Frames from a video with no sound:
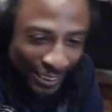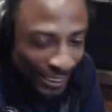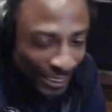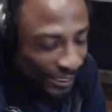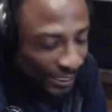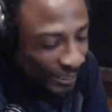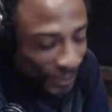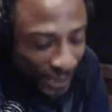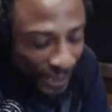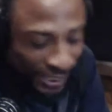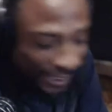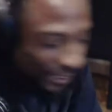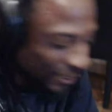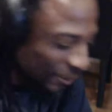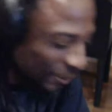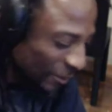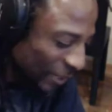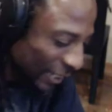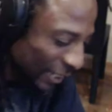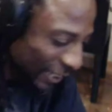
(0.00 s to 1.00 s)
No way.
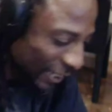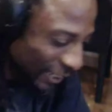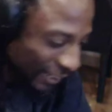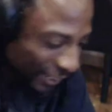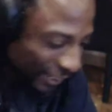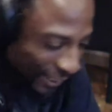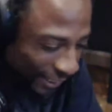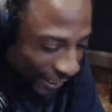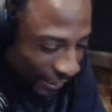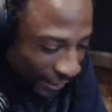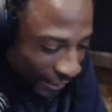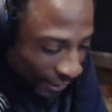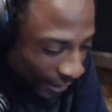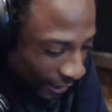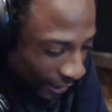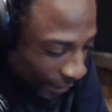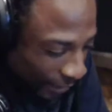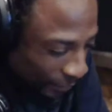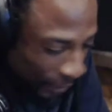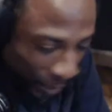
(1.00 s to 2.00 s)

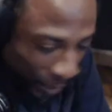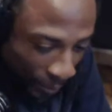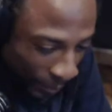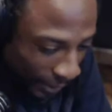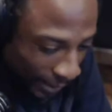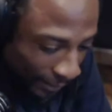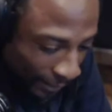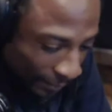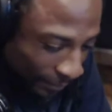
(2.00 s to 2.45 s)
No way.